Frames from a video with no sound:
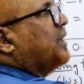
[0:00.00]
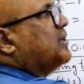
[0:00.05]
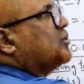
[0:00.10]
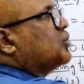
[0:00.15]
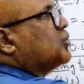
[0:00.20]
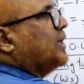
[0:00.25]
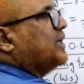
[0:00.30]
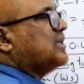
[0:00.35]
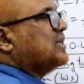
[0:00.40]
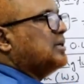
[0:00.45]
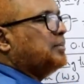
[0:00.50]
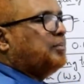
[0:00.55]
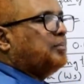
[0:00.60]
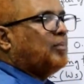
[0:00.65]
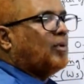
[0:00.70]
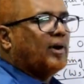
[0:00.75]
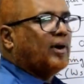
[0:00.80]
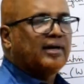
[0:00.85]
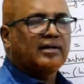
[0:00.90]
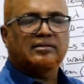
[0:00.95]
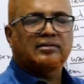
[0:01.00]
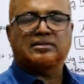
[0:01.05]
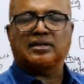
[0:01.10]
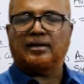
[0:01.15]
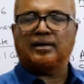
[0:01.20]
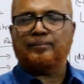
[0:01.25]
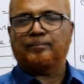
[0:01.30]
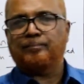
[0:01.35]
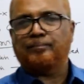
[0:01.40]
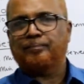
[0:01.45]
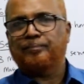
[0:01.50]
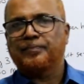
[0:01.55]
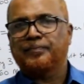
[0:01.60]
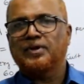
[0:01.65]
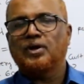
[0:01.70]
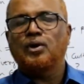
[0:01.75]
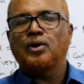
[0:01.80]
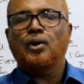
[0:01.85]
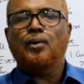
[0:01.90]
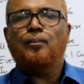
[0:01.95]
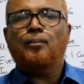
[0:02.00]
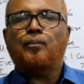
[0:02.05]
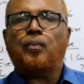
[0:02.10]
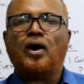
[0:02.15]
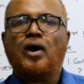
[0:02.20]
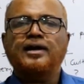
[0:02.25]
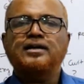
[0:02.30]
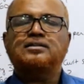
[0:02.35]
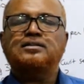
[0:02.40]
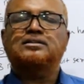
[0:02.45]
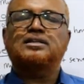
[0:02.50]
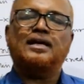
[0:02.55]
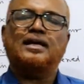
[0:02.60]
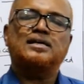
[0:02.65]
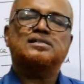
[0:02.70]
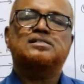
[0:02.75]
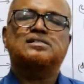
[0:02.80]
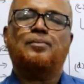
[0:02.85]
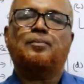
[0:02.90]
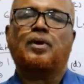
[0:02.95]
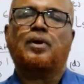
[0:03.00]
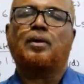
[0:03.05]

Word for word: by 20, 0.3. 0.3 is the